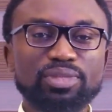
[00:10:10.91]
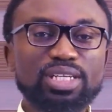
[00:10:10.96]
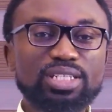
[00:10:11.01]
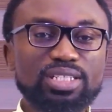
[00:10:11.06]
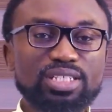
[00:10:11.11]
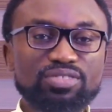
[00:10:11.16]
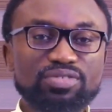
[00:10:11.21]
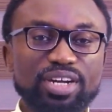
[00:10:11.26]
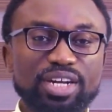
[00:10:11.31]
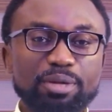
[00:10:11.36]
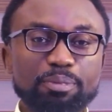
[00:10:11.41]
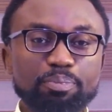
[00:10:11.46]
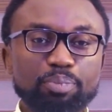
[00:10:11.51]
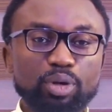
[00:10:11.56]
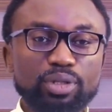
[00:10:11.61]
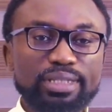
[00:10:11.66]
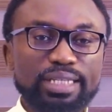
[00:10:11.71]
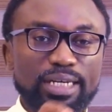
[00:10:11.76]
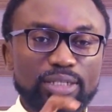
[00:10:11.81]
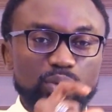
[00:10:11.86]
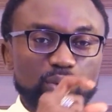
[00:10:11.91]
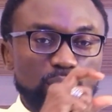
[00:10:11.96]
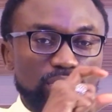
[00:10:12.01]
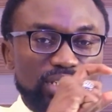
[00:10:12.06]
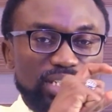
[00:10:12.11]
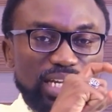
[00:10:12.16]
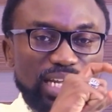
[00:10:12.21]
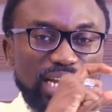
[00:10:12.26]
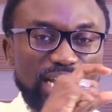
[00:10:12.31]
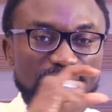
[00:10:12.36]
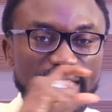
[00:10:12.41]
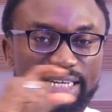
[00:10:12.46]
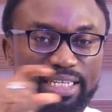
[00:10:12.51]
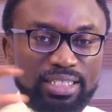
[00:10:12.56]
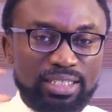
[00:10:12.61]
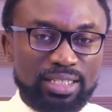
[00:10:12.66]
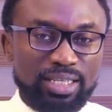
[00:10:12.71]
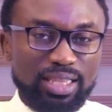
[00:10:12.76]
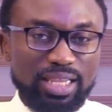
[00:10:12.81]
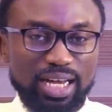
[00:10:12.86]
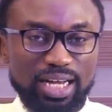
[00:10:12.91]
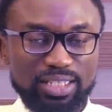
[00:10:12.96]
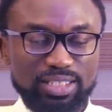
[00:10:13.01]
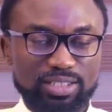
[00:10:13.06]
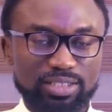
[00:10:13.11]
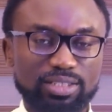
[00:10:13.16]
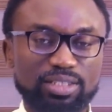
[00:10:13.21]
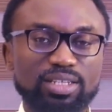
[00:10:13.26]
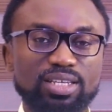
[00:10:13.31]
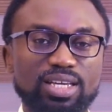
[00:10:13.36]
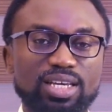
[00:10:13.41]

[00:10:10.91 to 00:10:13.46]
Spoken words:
It is very important to underline that